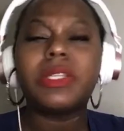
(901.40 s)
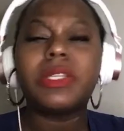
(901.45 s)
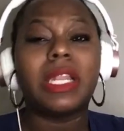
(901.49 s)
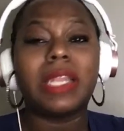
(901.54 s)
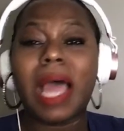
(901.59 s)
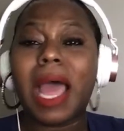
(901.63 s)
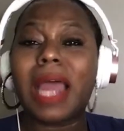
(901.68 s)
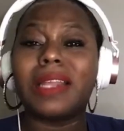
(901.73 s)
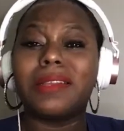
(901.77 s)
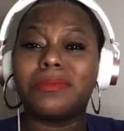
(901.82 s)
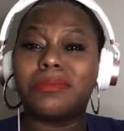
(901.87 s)
a
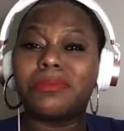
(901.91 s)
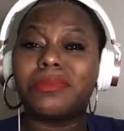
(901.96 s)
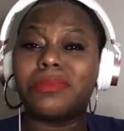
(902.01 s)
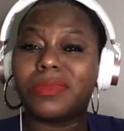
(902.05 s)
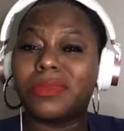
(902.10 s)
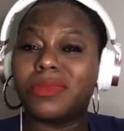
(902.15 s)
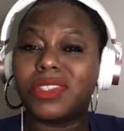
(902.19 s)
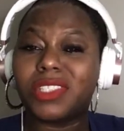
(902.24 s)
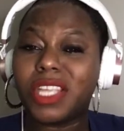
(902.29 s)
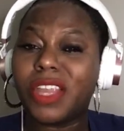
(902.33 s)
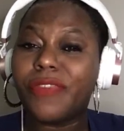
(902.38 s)
lot of.
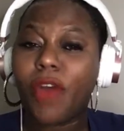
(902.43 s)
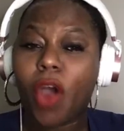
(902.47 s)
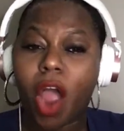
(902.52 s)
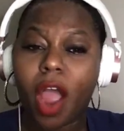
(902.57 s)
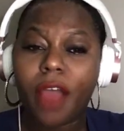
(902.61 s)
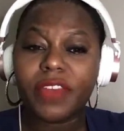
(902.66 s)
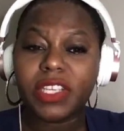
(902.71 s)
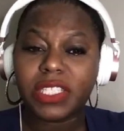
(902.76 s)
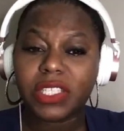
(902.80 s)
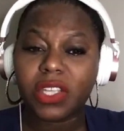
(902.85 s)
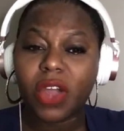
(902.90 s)
Steve
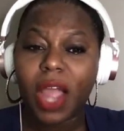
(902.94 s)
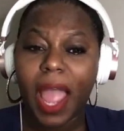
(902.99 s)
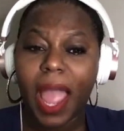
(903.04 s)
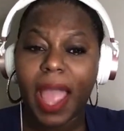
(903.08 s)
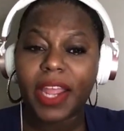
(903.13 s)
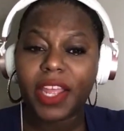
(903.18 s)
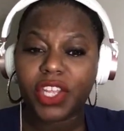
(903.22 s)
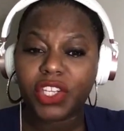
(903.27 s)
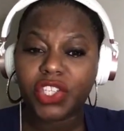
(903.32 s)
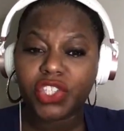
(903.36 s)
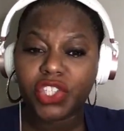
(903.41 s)
Harvey still
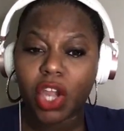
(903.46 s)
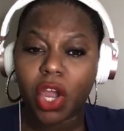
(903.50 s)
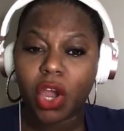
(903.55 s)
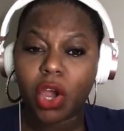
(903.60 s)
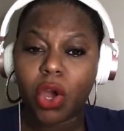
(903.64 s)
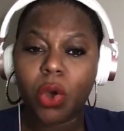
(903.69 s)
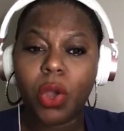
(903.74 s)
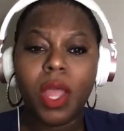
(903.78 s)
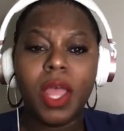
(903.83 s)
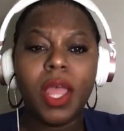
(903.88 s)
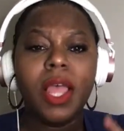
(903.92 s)
had his
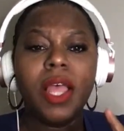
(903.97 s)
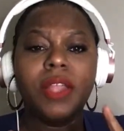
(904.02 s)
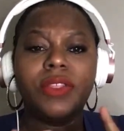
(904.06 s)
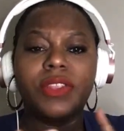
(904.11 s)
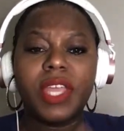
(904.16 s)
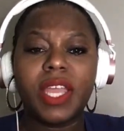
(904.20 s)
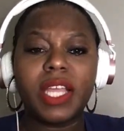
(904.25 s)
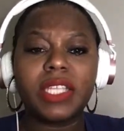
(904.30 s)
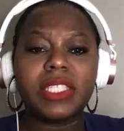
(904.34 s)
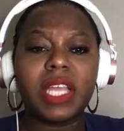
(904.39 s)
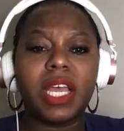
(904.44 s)
show.
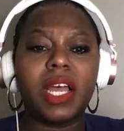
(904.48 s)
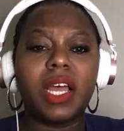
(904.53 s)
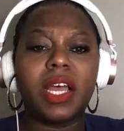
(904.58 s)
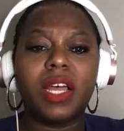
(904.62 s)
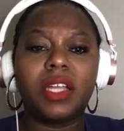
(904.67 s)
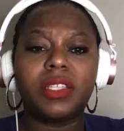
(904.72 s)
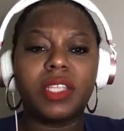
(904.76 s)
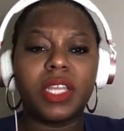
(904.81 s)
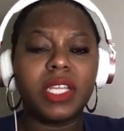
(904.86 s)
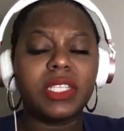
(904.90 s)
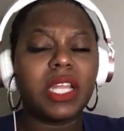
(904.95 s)
There's a
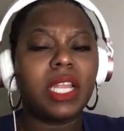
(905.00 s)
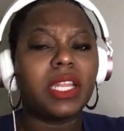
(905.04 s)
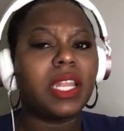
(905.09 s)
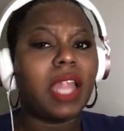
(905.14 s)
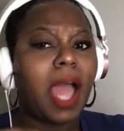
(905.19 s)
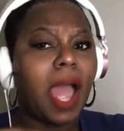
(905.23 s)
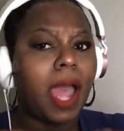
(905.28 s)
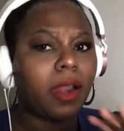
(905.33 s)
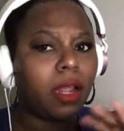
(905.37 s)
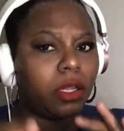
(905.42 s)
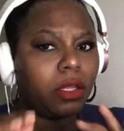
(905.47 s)

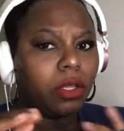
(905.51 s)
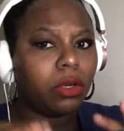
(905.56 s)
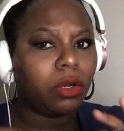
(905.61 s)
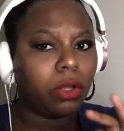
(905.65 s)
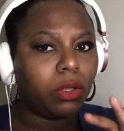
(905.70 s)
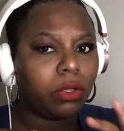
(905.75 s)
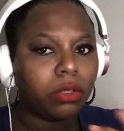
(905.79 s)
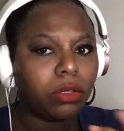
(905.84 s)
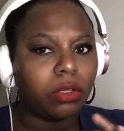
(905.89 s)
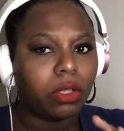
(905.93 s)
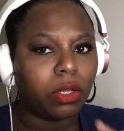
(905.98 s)
lot of
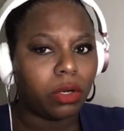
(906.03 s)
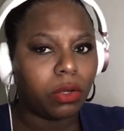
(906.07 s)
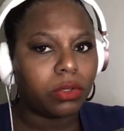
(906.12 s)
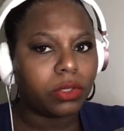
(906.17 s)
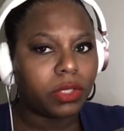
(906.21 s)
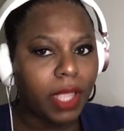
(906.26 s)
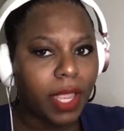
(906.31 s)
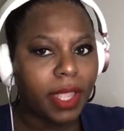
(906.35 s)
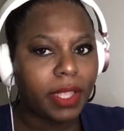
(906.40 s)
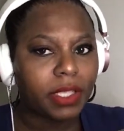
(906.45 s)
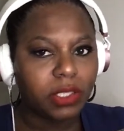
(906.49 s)
little
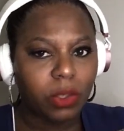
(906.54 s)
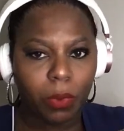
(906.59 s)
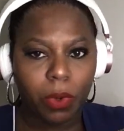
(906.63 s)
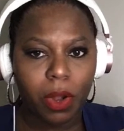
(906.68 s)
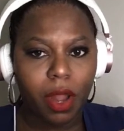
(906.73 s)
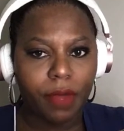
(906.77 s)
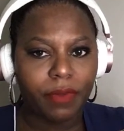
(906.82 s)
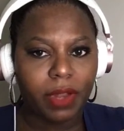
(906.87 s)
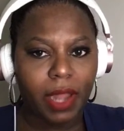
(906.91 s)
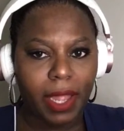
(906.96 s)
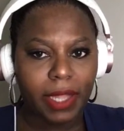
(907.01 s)
things or
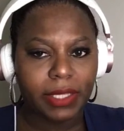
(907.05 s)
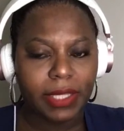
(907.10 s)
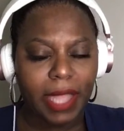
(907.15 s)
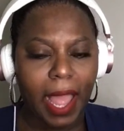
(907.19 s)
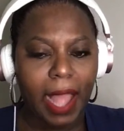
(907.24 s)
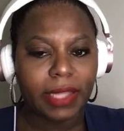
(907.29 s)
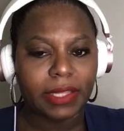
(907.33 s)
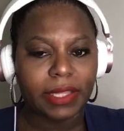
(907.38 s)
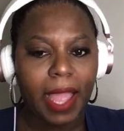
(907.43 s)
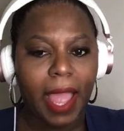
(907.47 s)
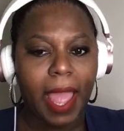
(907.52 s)
whatever like
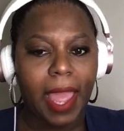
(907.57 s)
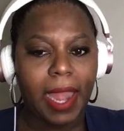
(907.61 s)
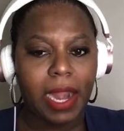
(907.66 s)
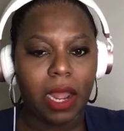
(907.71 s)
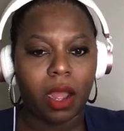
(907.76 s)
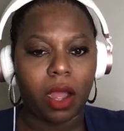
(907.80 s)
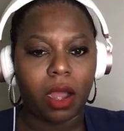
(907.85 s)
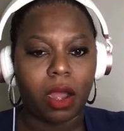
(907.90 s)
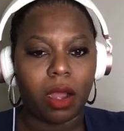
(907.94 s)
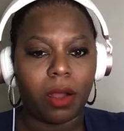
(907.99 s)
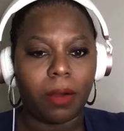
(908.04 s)
that
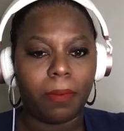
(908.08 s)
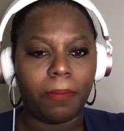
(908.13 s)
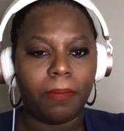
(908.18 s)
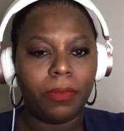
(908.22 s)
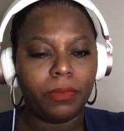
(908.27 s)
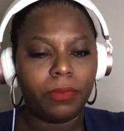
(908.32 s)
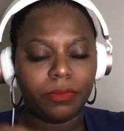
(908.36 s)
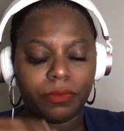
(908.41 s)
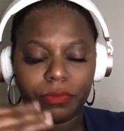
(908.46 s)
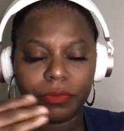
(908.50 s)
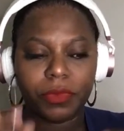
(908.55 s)

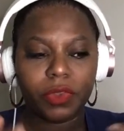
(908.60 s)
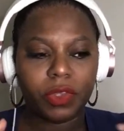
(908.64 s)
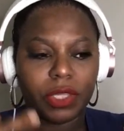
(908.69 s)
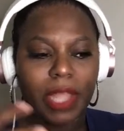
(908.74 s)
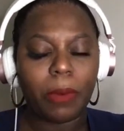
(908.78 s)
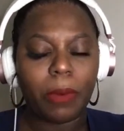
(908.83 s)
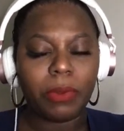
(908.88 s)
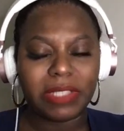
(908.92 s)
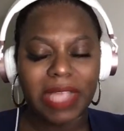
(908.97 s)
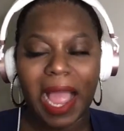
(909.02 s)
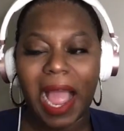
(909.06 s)

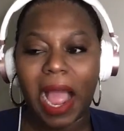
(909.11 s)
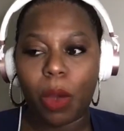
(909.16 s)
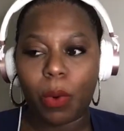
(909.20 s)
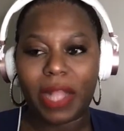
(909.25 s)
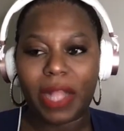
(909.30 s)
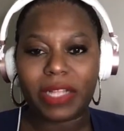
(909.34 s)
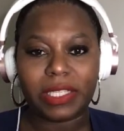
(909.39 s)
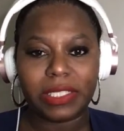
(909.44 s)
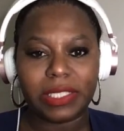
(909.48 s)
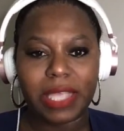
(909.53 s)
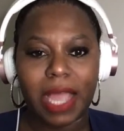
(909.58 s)
was out
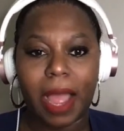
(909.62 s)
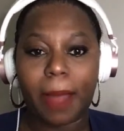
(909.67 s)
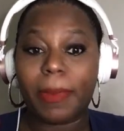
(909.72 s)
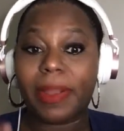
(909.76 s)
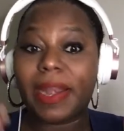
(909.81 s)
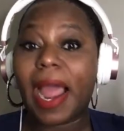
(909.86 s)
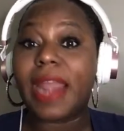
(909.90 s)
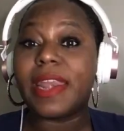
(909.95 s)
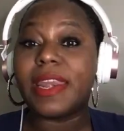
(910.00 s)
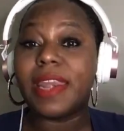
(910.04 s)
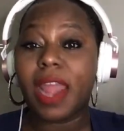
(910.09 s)
at the time.
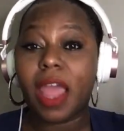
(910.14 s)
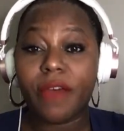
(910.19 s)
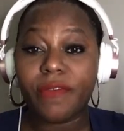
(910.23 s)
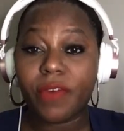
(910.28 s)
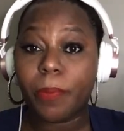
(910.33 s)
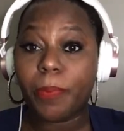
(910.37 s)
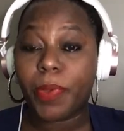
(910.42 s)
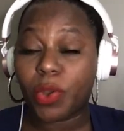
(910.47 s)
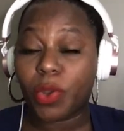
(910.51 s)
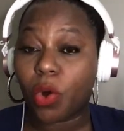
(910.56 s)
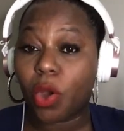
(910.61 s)
And I
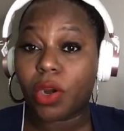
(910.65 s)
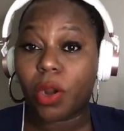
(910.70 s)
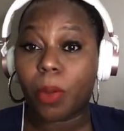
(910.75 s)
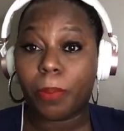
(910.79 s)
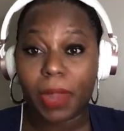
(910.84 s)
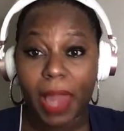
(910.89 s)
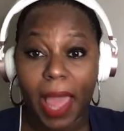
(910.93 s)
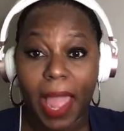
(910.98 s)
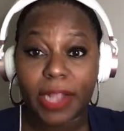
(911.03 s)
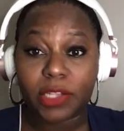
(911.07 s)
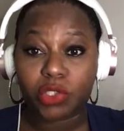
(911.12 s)
never been on a
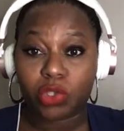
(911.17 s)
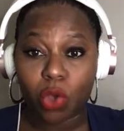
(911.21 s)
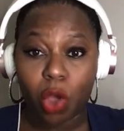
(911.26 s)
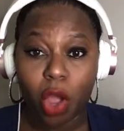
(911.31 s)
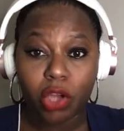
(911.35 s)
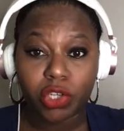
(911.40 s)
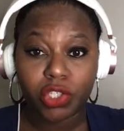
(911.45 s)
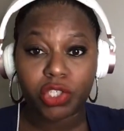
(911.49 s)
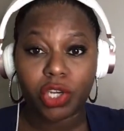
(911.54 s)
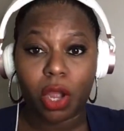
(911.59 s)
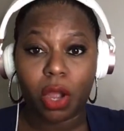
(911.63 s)
black
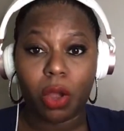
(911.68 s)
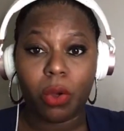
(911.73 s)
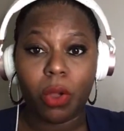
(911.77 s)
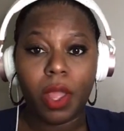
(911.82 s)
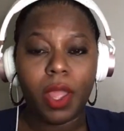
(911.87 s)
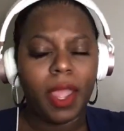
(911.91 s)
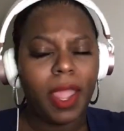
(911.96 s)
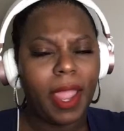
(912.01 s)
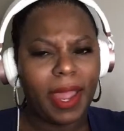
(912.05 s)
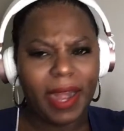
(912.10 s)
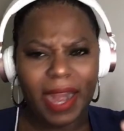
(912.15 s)
talk show.
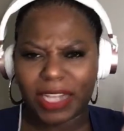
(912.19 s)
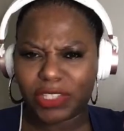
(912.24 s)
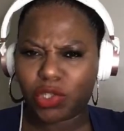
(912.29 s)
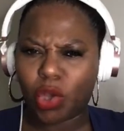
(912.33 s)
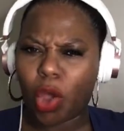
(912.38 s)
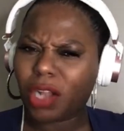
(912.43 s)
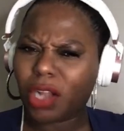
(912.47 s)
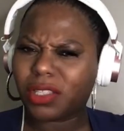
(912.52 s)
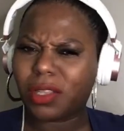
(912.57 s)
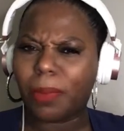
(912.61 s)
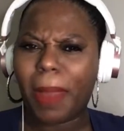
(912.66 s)
And I
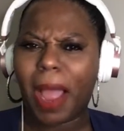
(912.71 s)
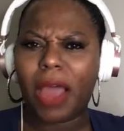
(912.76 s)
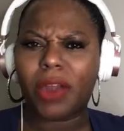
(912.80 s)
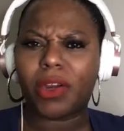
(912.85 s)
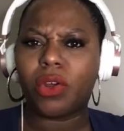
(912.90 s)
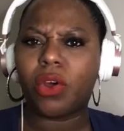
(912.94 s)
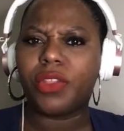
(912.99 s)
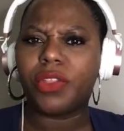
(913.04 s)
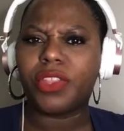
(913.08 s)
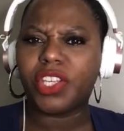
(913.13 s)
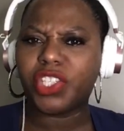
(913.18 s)
talked about it
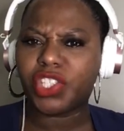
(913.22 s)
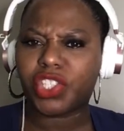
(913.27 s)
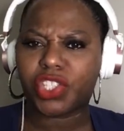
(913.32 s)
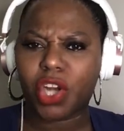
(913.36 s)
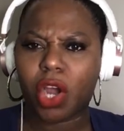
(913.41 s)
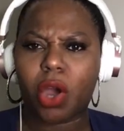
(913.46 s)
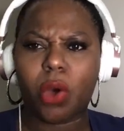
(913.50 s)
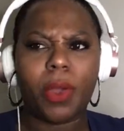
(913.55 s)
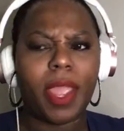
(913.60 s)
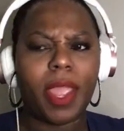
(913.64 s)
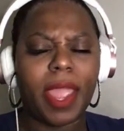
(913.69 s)
on this
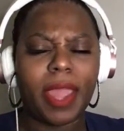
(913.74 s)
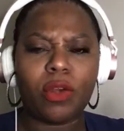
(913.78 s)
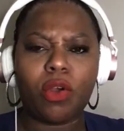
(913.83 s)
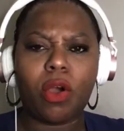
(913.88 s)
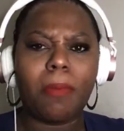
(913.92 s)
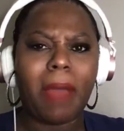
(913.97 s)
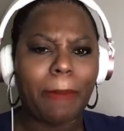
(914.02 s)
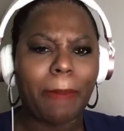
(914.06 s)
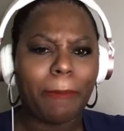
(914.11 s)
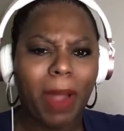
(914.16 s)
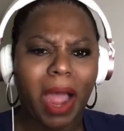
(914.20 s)
show and
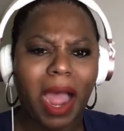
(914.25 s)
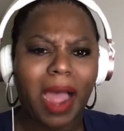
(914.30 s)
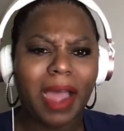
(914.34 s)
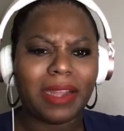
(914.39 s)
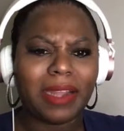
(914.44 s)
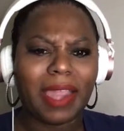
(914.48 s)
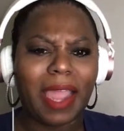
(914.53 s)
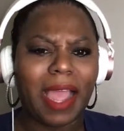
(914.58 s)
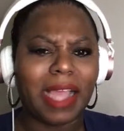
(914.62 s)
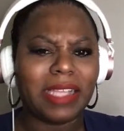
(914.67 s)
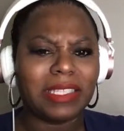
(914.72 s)
on my
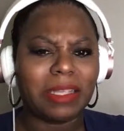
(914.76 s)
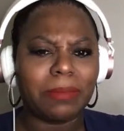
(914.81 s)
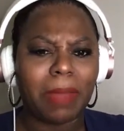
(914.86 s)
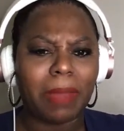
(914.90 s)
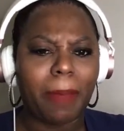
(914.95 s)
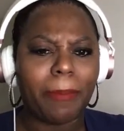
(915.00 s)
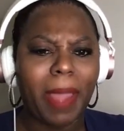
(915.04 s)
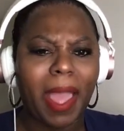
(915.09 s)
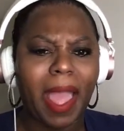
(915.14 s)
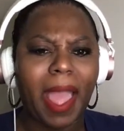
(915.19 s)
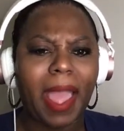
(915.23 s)
podcast in
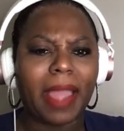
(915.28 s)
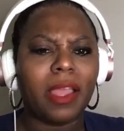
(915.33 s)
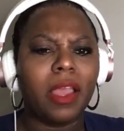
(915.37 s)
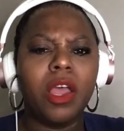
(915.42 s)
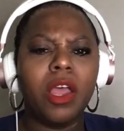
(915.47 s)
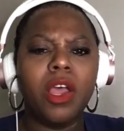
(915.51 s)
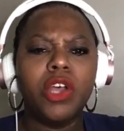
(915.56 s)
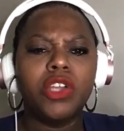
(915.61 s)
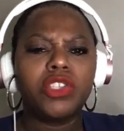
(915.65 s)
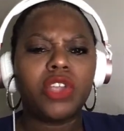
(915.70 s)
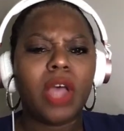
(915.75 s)
my bag.
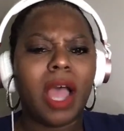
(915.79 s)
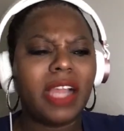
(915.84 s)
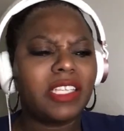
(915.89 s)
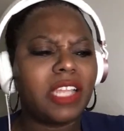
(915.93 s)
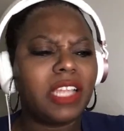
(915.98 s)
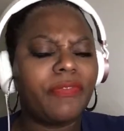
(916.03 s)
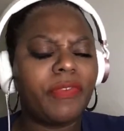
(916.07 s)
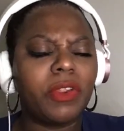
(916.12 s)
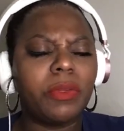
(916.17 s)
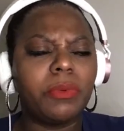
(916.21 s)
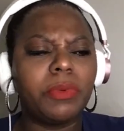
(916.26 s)
So I
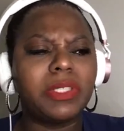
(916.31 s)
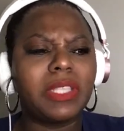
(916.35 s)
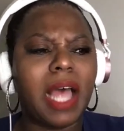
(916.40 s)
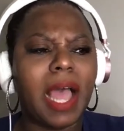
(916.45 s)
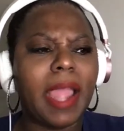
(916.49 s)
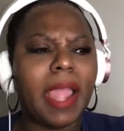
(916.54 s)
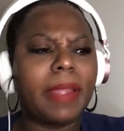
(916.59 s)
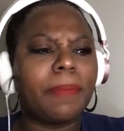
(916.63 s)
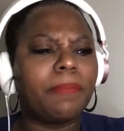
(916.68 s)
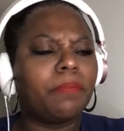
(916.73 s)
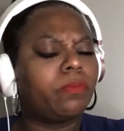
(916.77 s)
definitely was
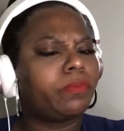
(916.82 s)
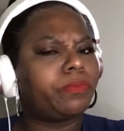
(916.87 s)
like,